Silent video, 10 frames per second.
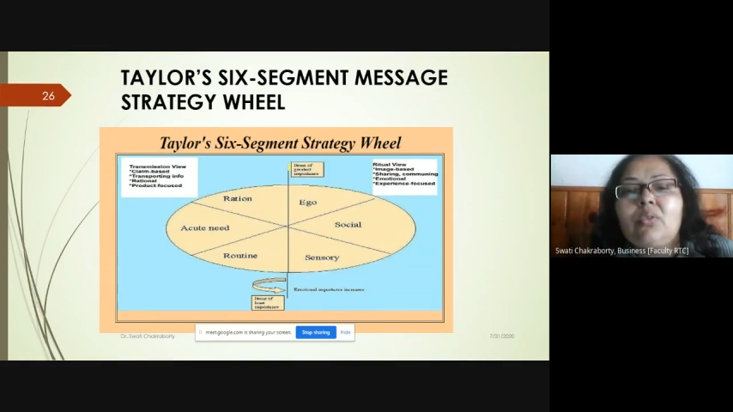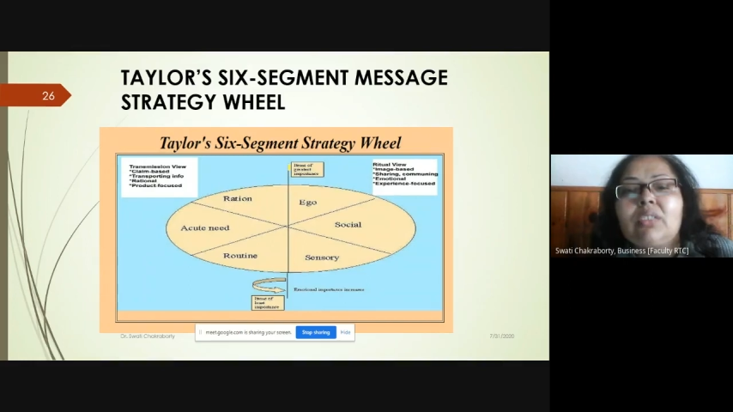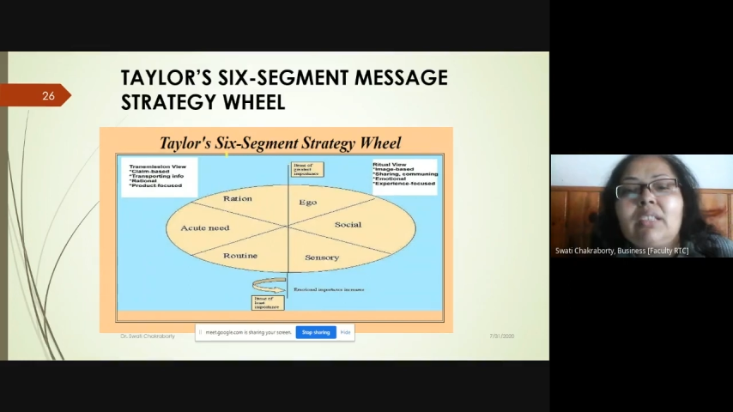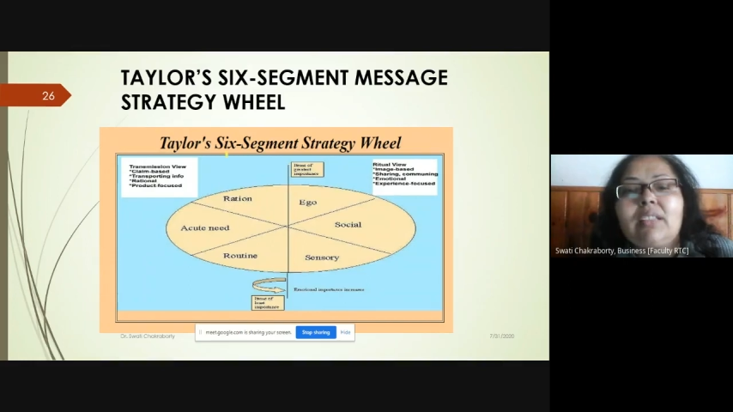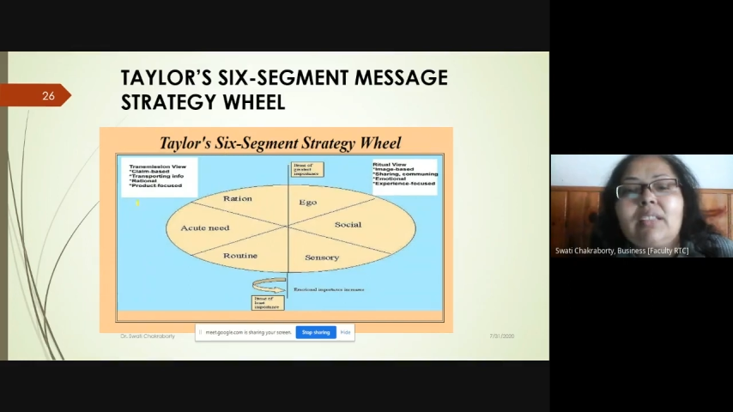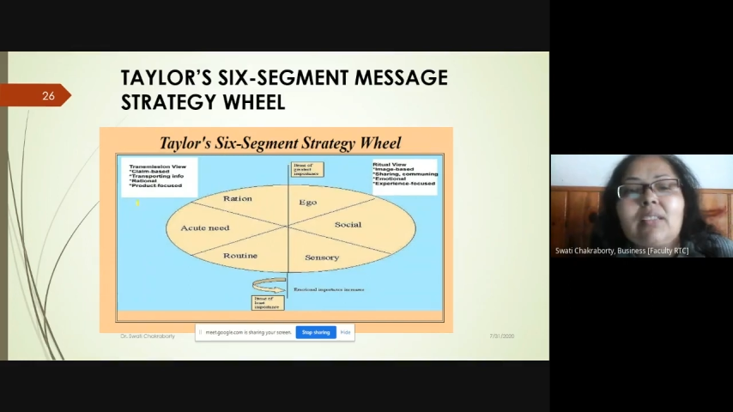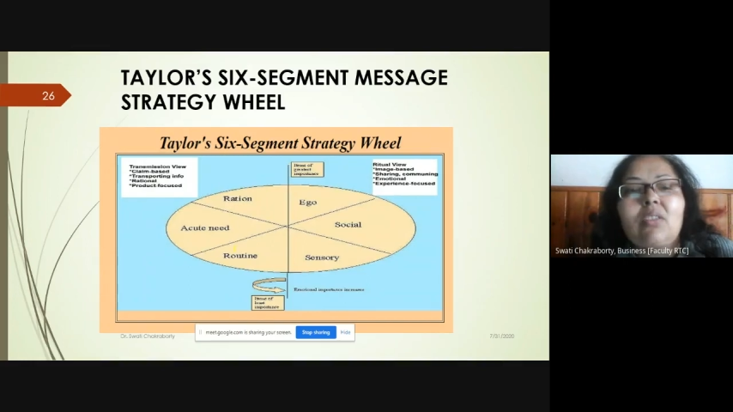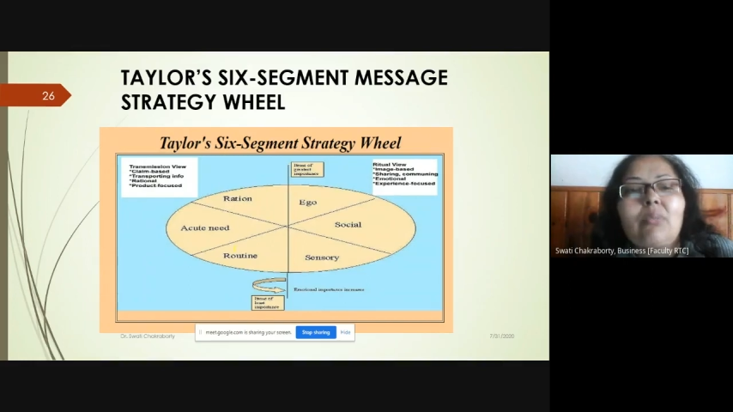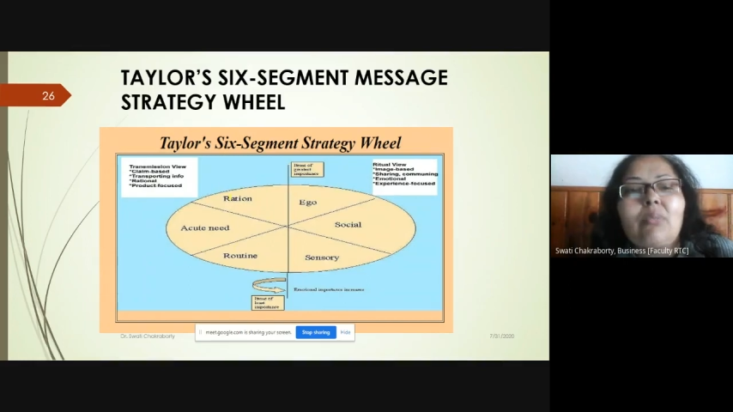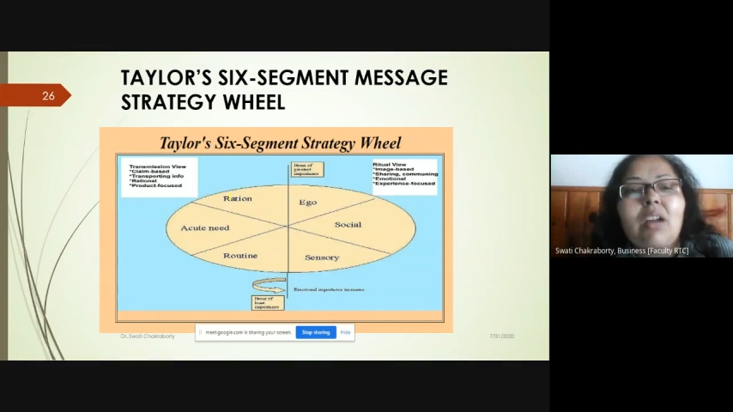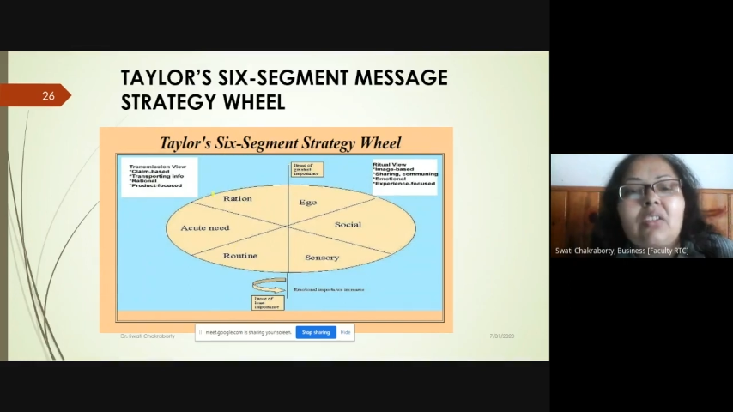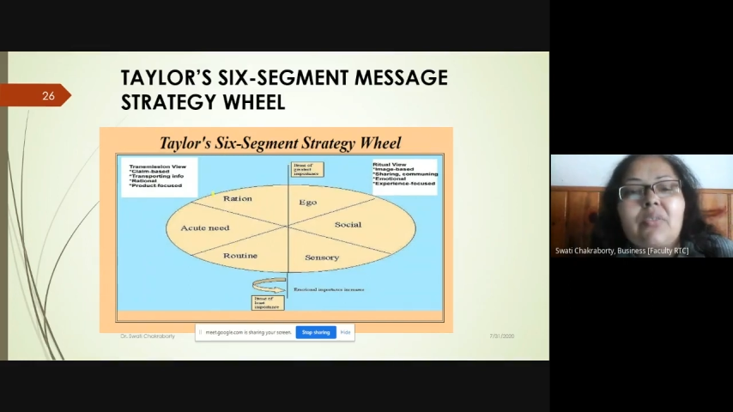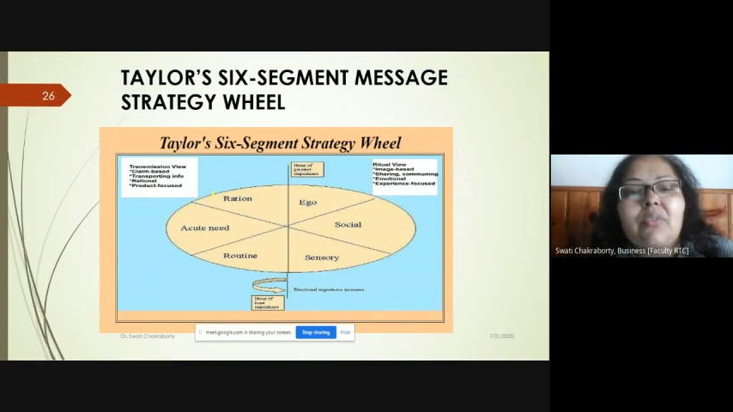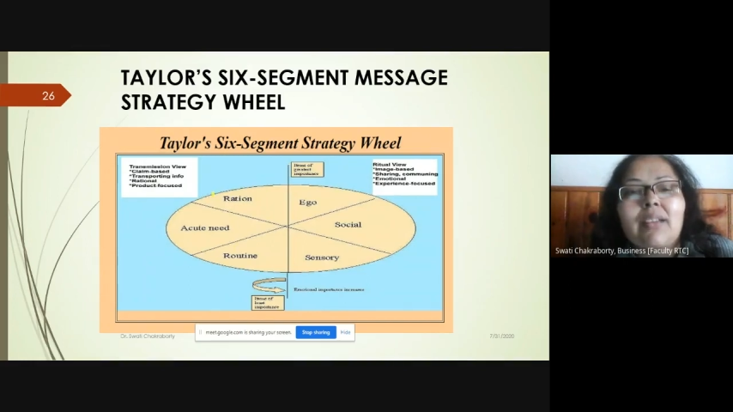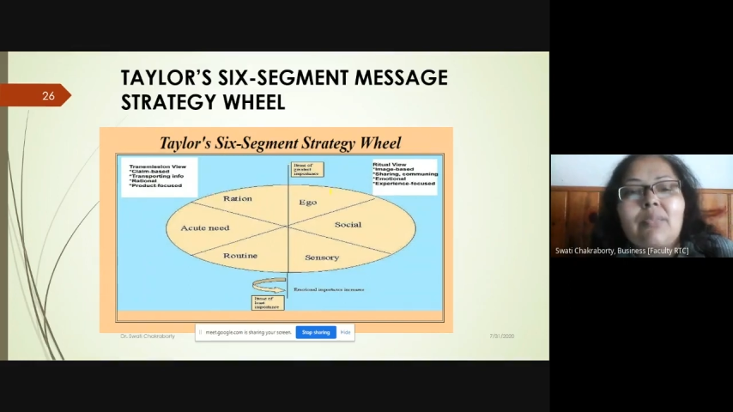this is all part of
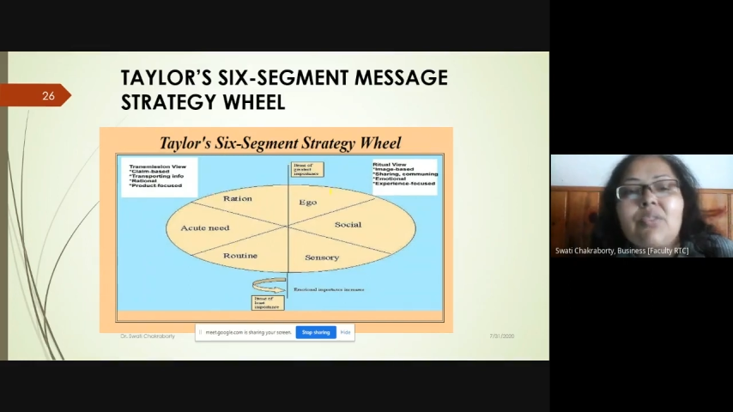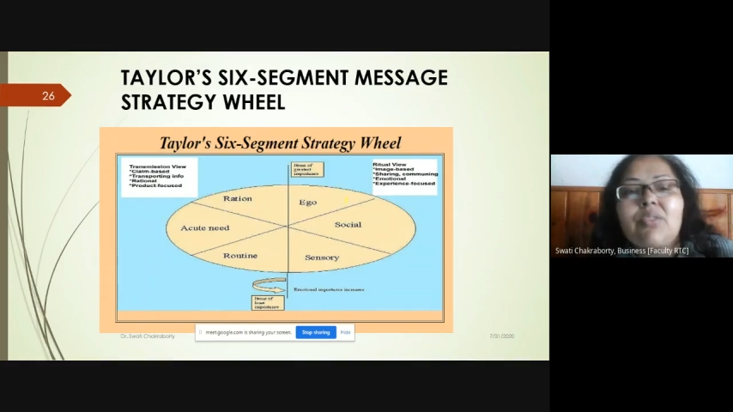transmission.